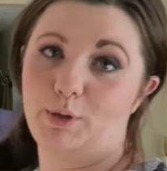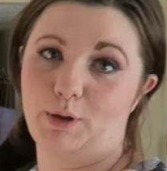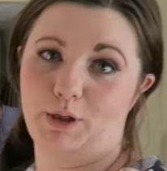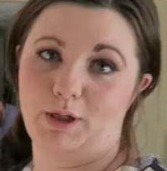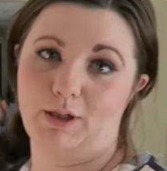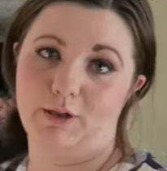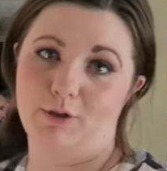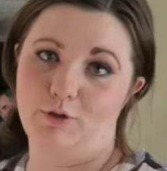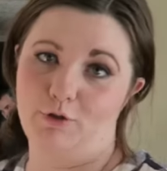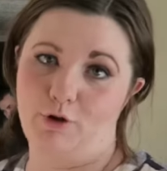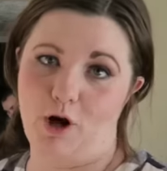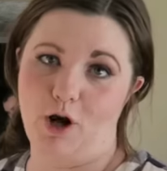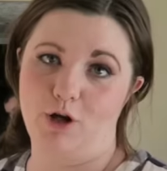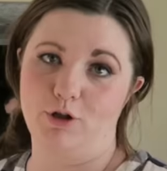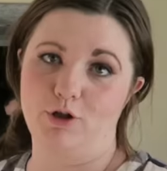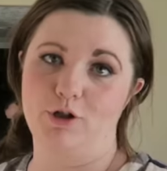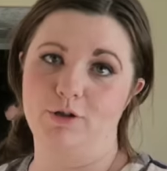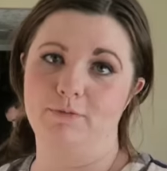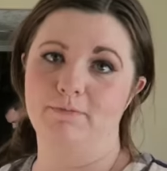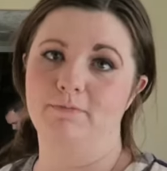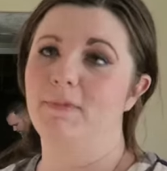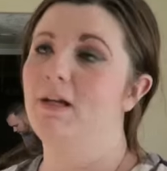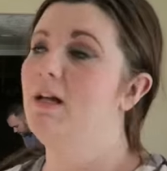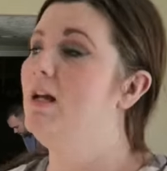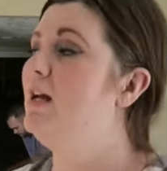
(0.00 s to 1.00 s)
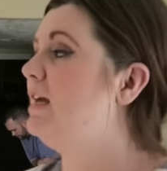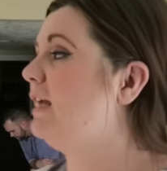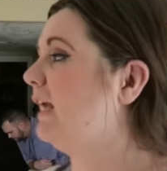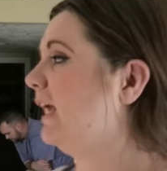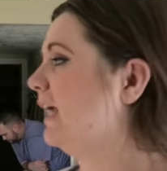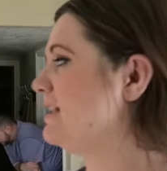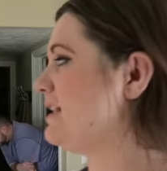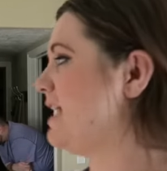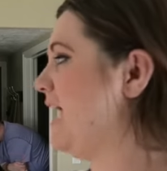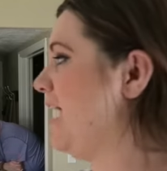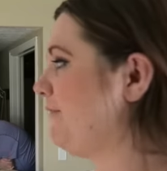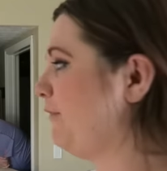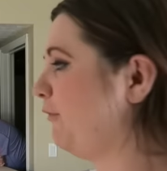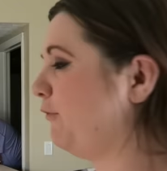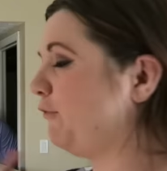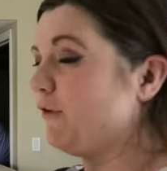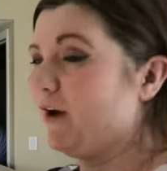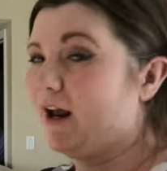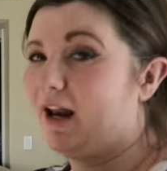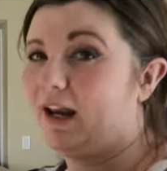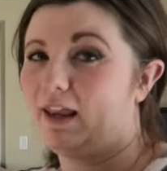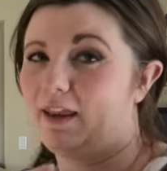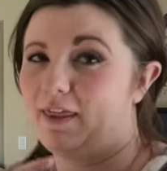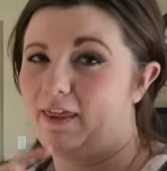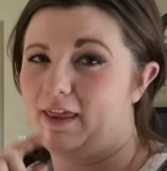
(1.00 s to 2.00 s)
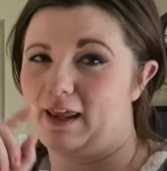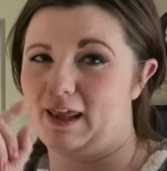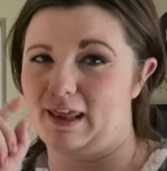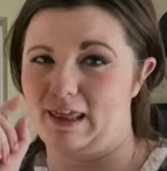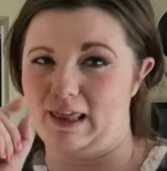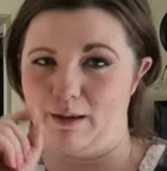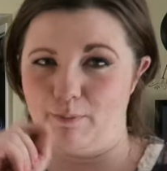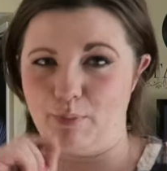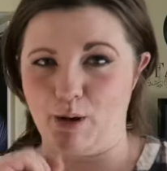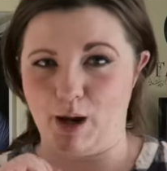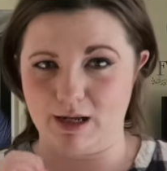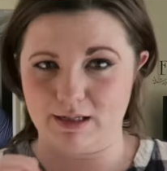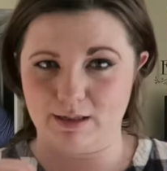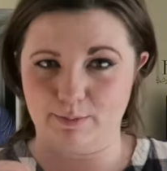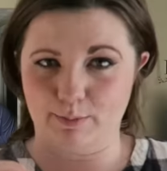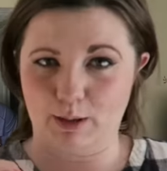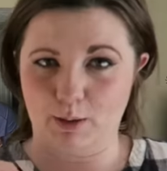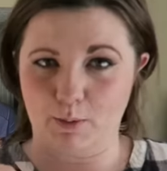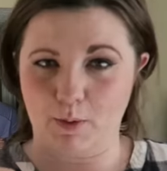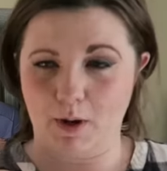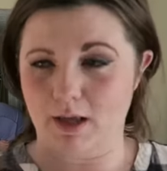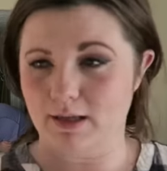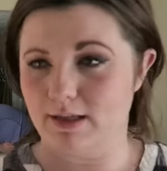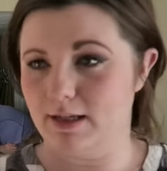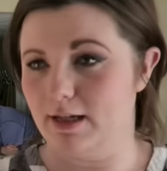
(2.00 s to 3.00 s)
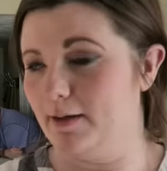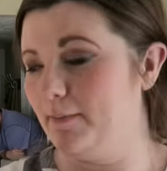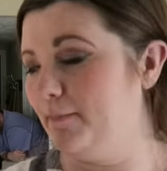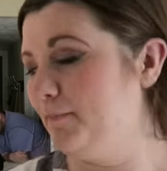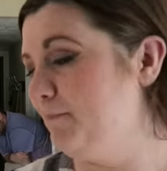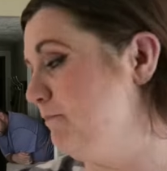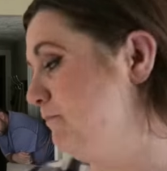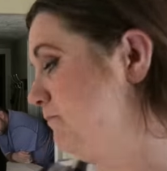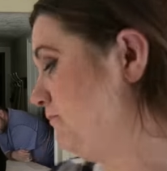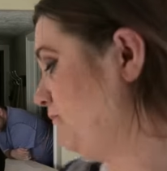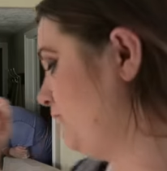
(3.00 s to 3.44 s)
put it in the garage because I have a friend that I think possibly wants it.